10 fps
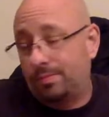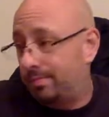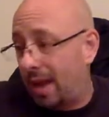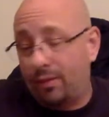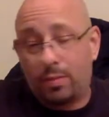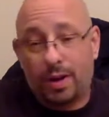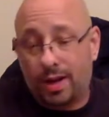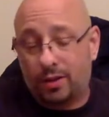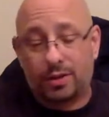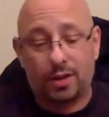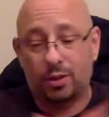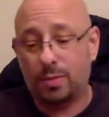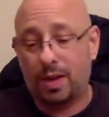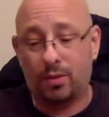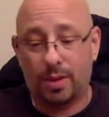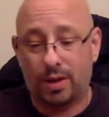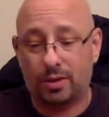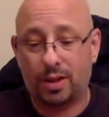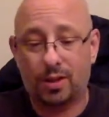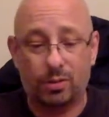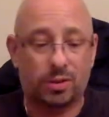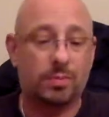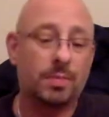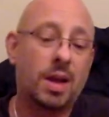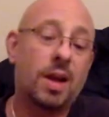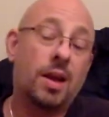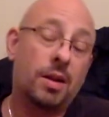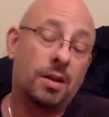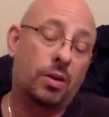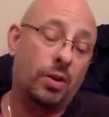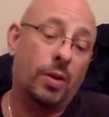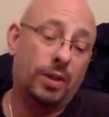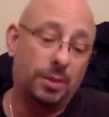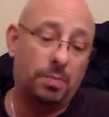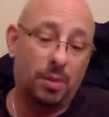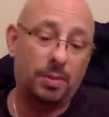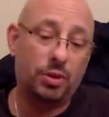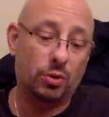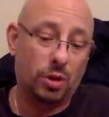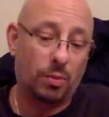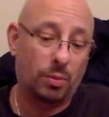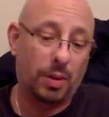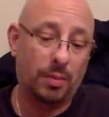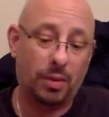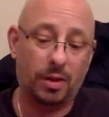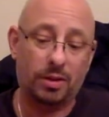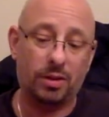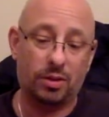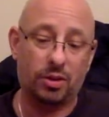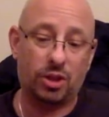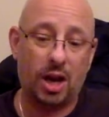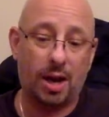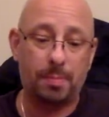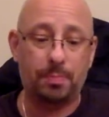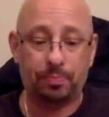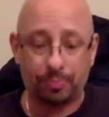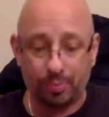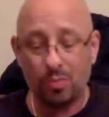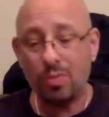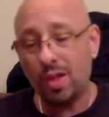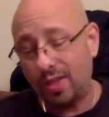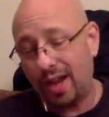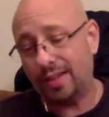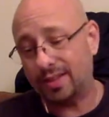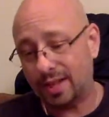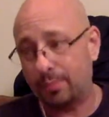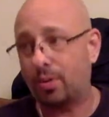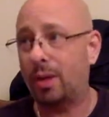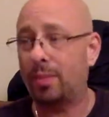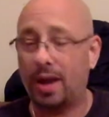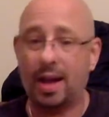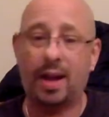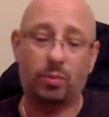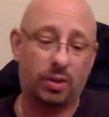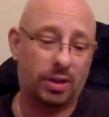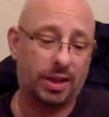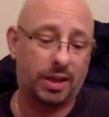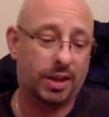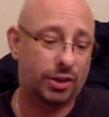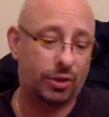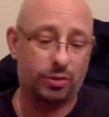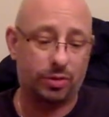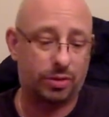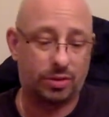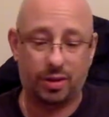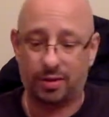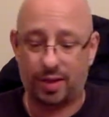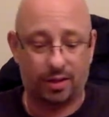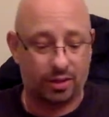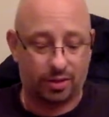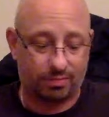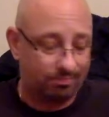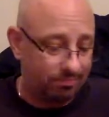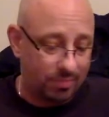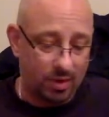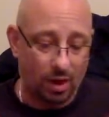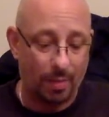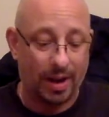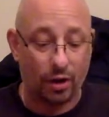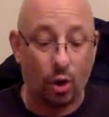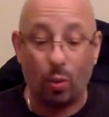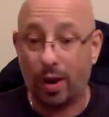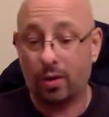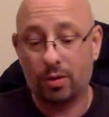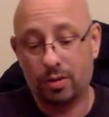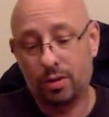Everybody else tells me, everybody else that uses them. Although I did bump into a couple people at the shop that had the same problem I had with leaking issues that just come out of nowhere.